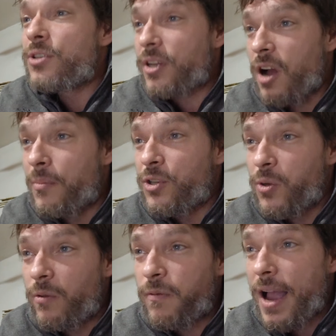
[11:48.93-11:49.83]
to come
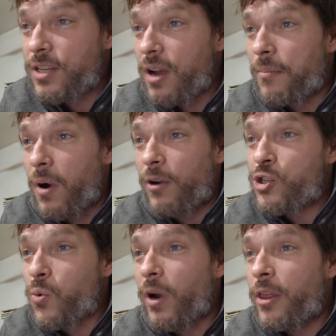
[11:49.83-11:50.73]
into effect on
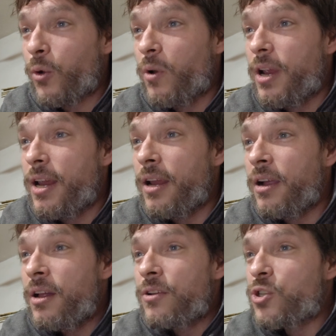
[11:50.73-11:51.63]
March
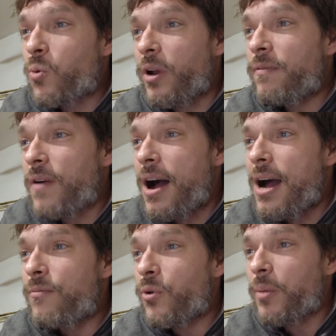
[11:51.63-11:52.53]
23 to
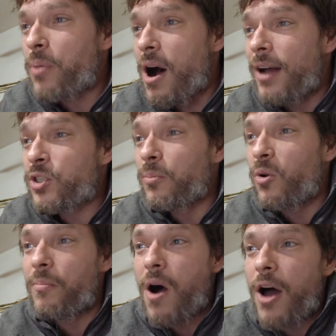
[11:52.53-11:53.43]
25 with a
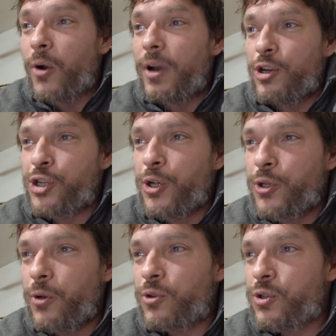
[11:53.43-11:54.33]
possible moderate
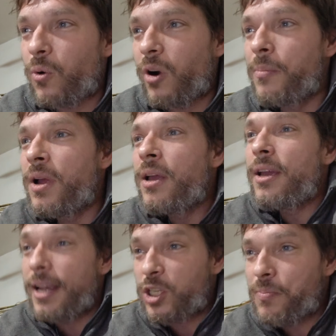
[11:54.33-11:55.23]
G2 storm
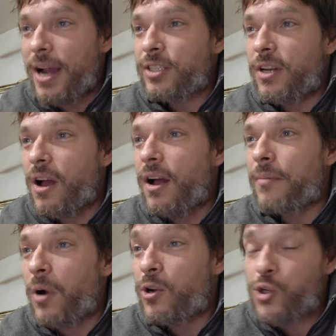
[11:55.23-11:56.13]
expected
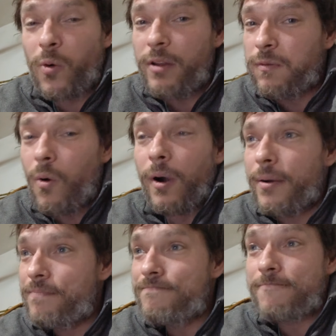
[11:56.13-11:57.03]
on March 24.